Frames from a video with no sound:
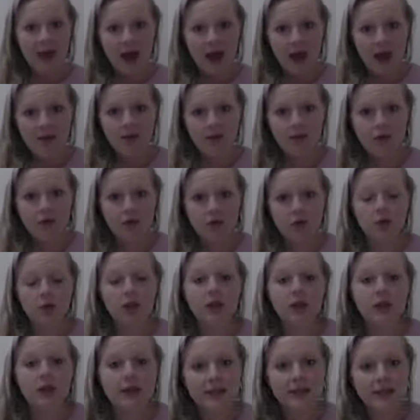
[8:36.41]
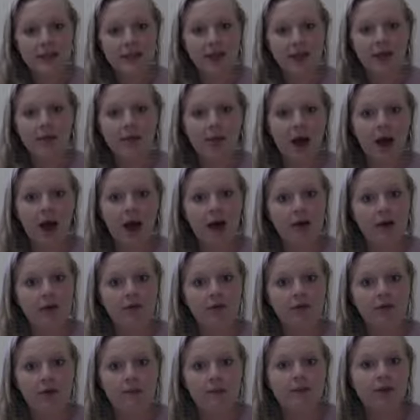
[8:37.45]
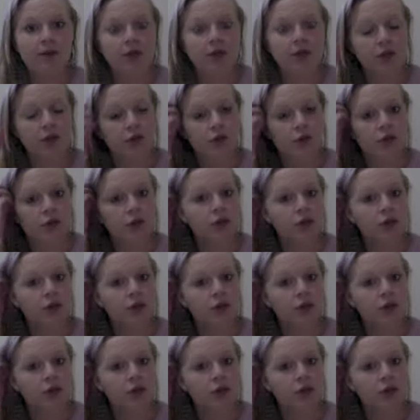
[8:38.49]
able to elicit the pattern from the students.